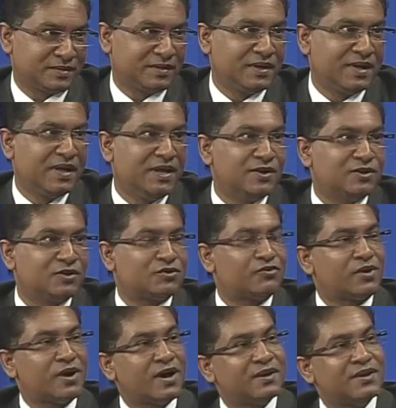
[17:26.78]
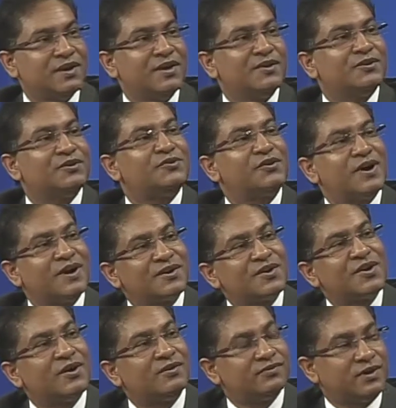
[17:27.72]
to try and
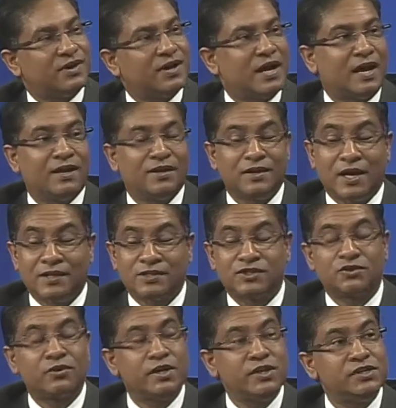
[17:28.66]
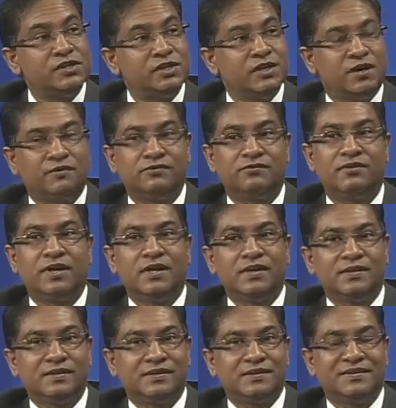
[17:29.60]
cover? And strange enough,
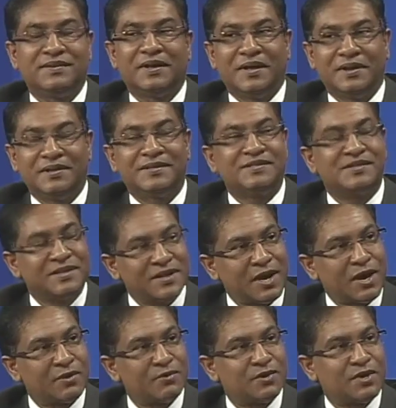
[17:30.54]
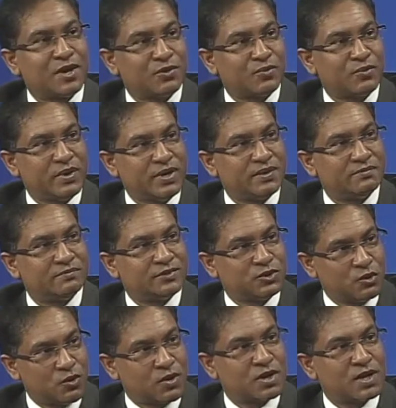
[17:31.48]
the scenario that we're talking
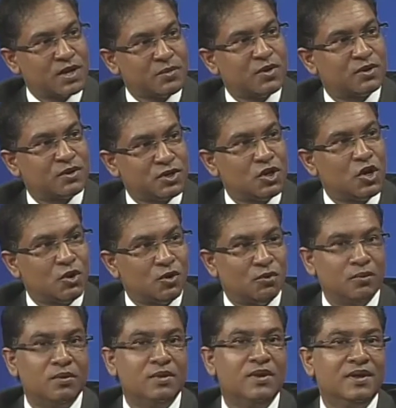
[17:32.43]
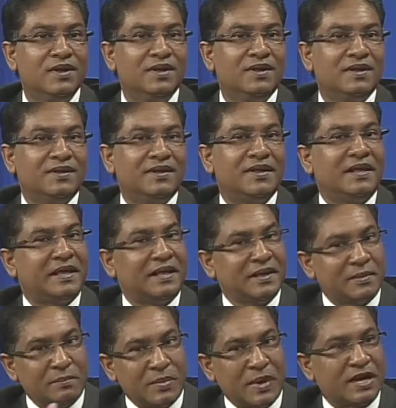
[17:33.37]
about now
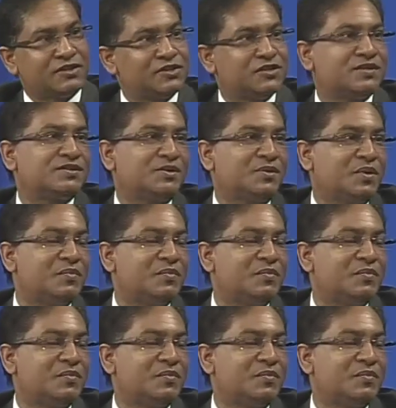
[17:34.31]
matches our pessimistic.